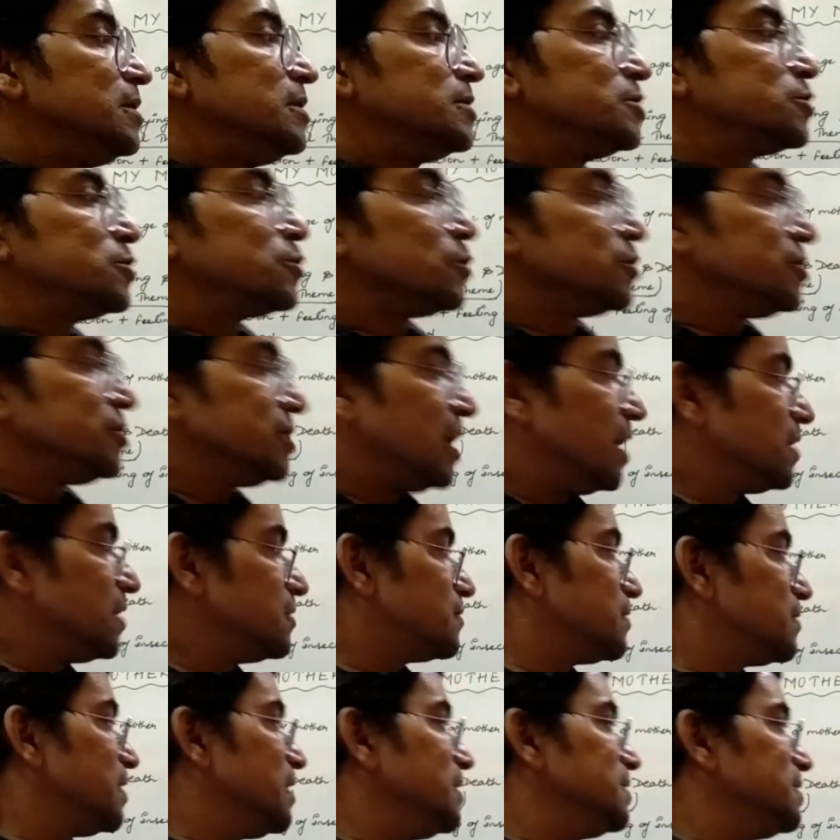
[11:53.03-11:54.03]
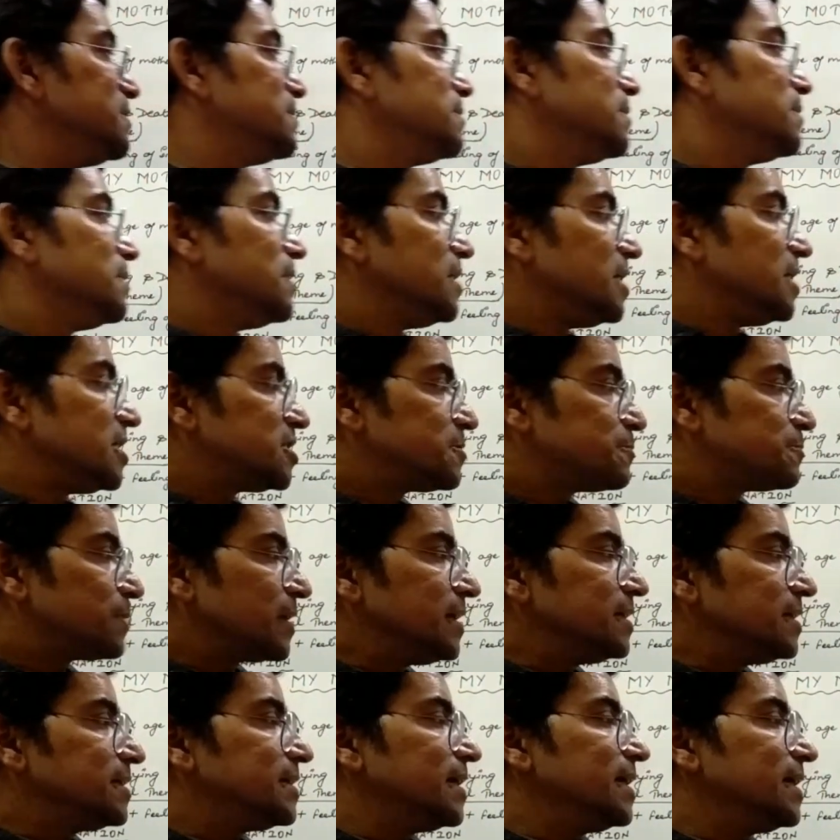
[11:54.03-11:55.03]
So young trees
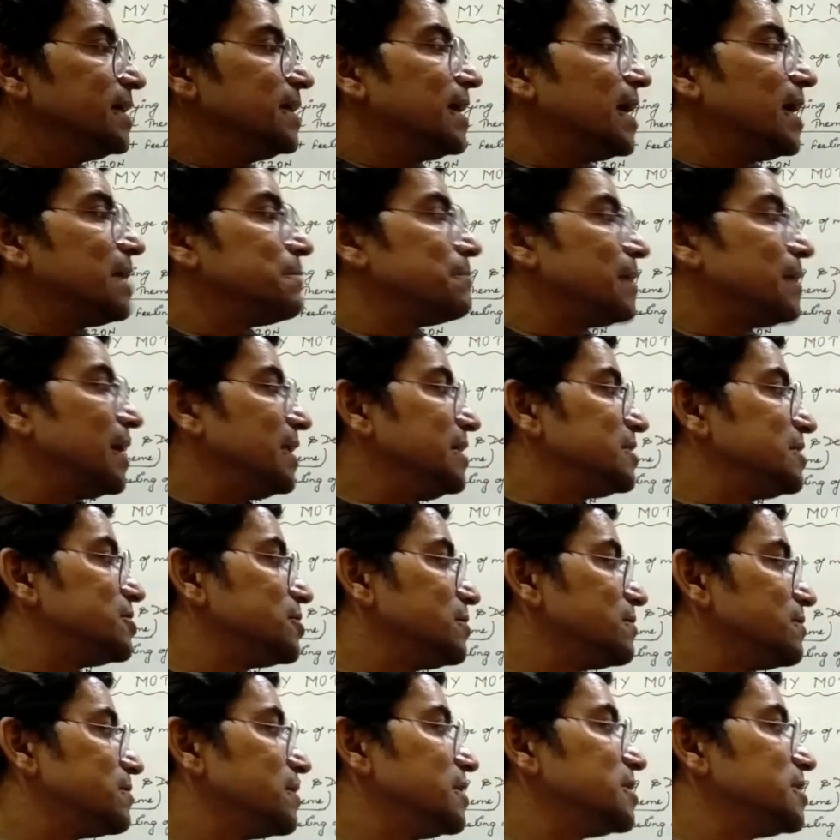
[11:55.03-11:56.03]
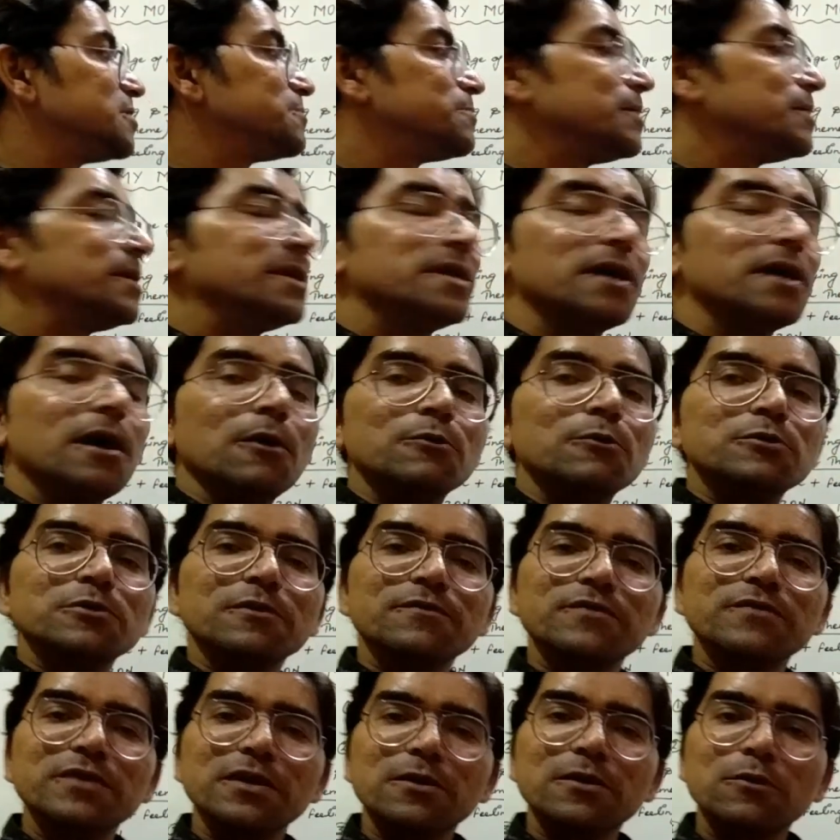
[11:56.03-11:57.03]
sprinting and merry children spilling out
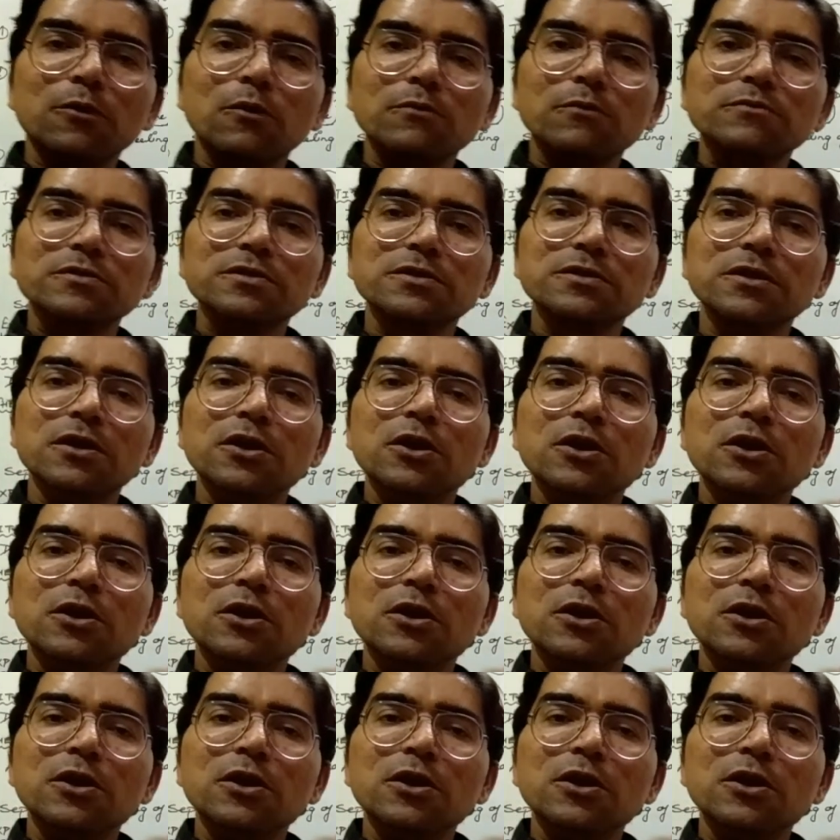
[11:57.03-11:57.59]
of their homes.